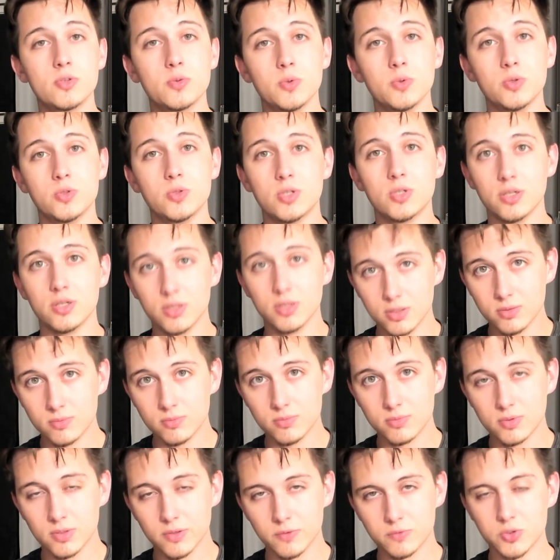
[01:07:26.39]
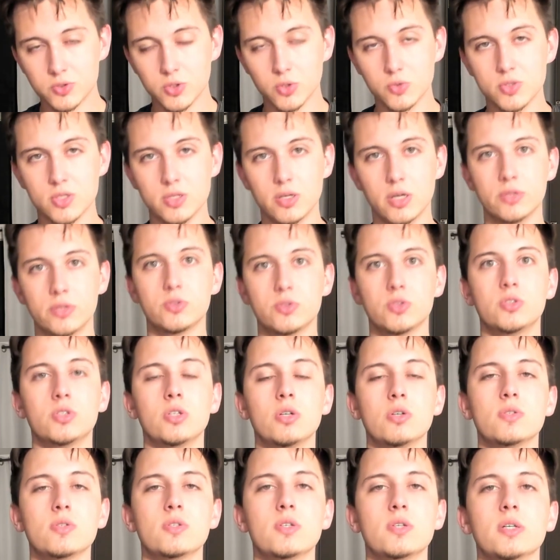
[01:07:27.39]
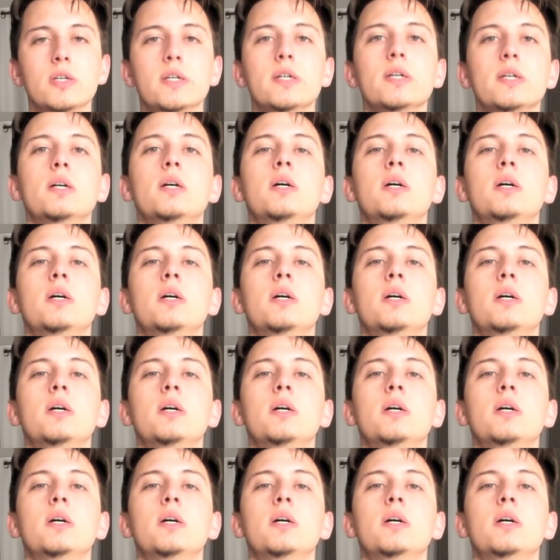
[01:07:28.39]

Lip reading: which I have chosen not to share today,